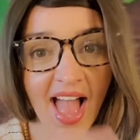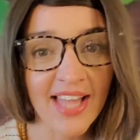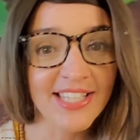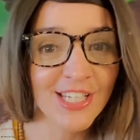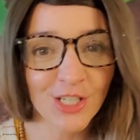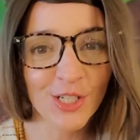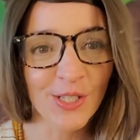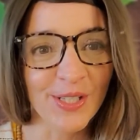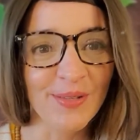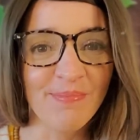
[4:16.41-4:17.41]

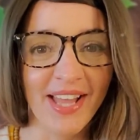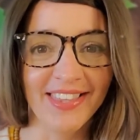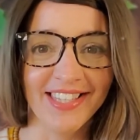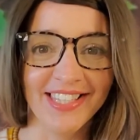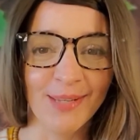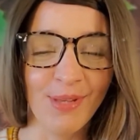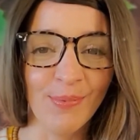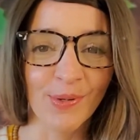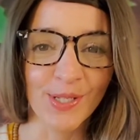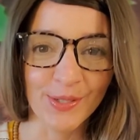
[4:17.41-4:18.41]
additional methods that
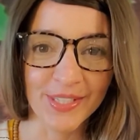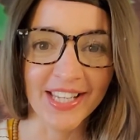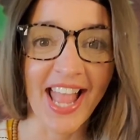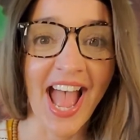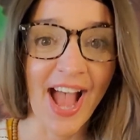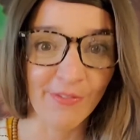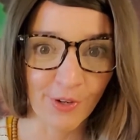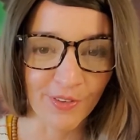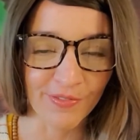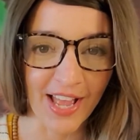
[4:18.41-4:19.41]
people are using
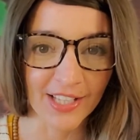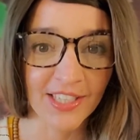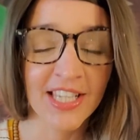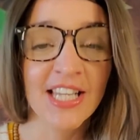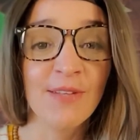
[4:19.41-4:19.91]
after the fact.